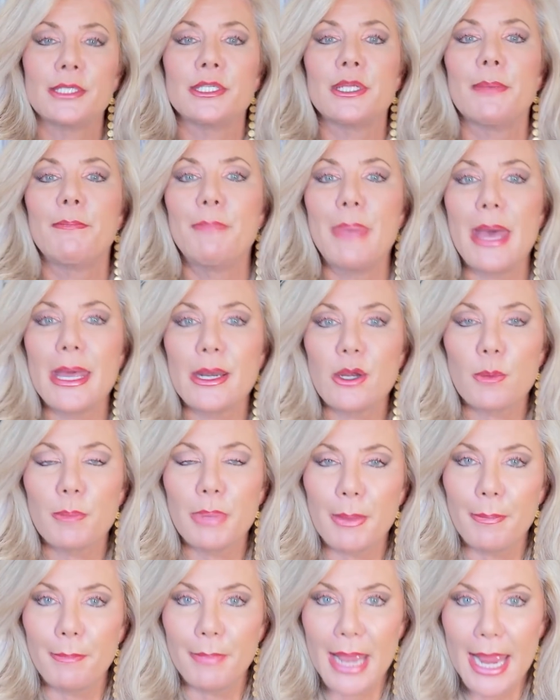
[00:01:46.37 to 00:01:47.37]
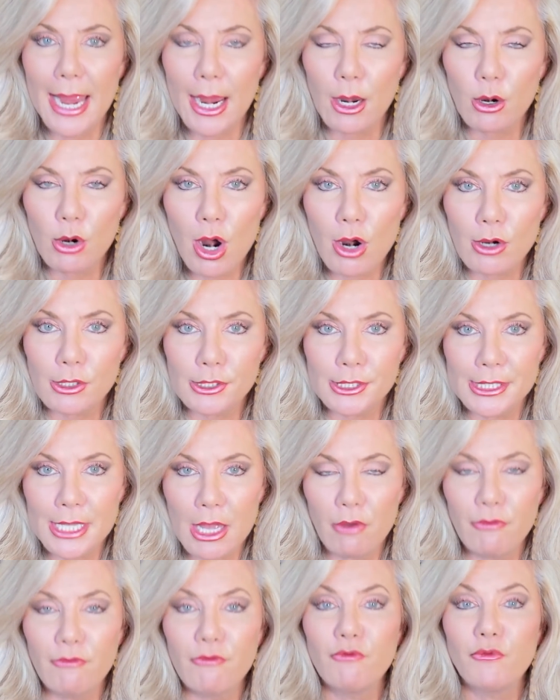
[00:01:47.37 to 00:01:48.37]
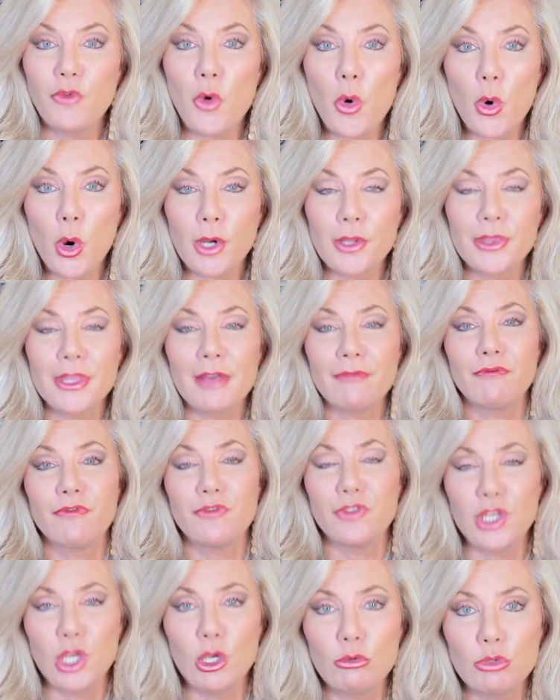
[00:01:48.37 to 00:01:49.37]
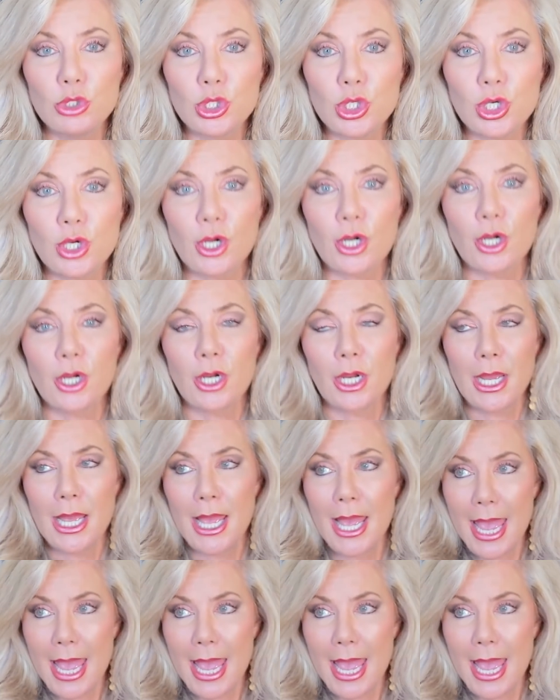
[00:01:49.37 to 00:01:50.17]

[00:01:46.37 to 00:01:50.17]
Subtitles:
to better prepare ourselves for the future.